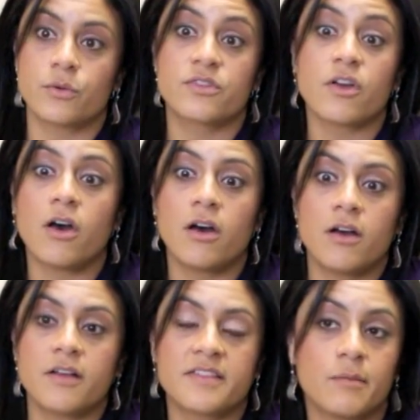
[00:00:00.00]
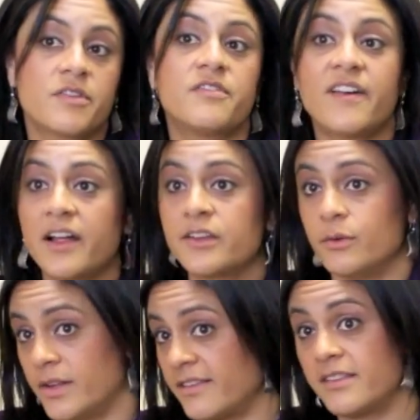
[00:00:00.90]
know, saw some of the
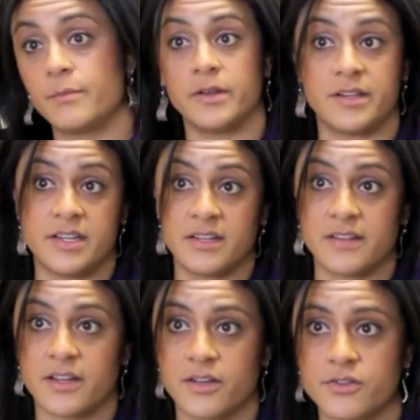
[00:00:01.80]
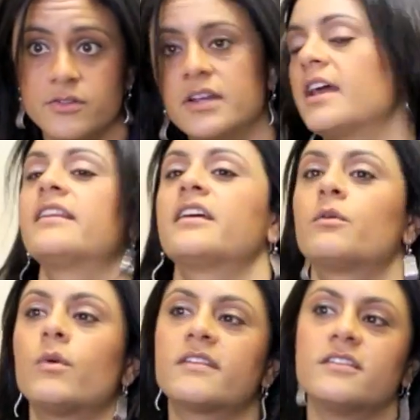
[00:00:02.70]
value in stability in the country, and that
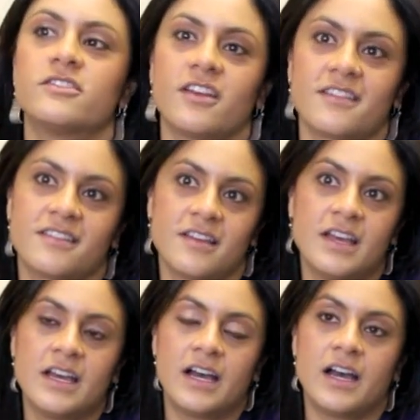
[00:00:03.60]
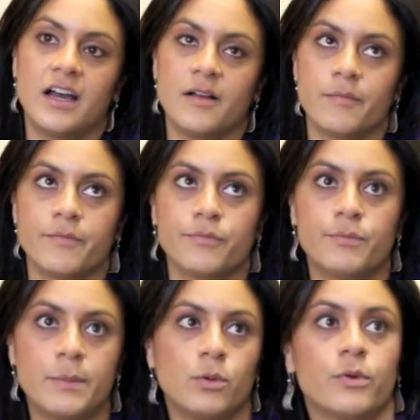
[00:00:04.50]
it wasn't just
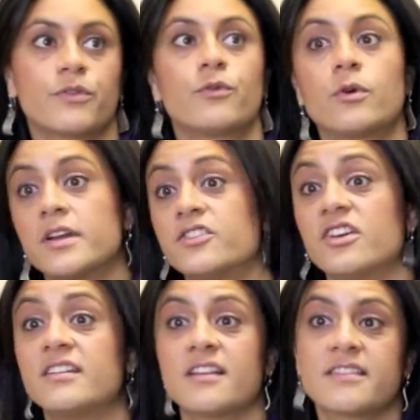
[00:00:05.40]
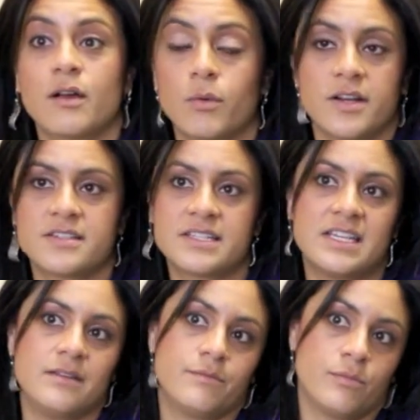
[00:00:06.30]
people with foreign agendas that wanted to
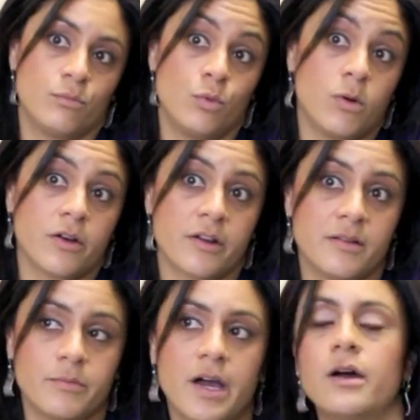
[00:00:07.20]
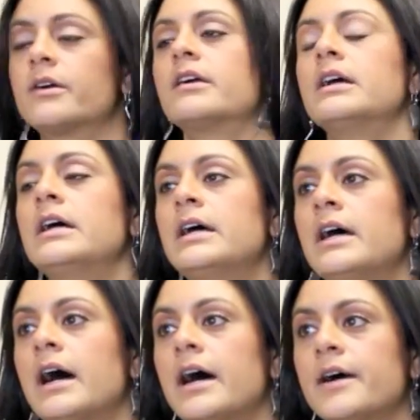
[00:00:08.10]
keep Mubarak in power.
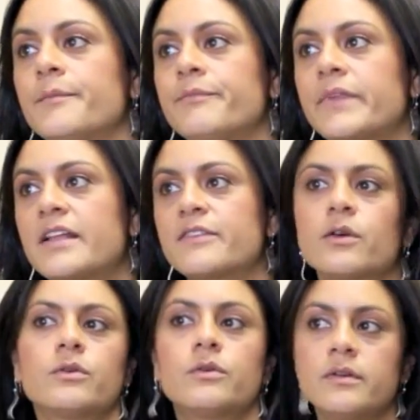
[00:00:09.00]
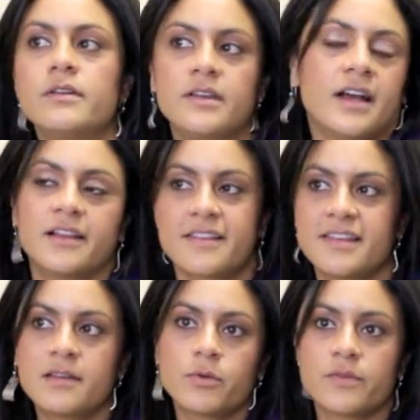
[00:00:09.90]
And so, yeah,
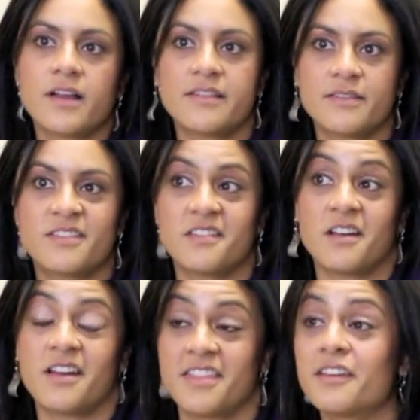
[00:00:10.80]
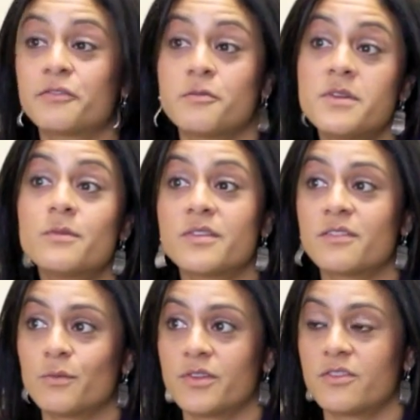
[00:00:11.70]
seeing both sides, I think for me was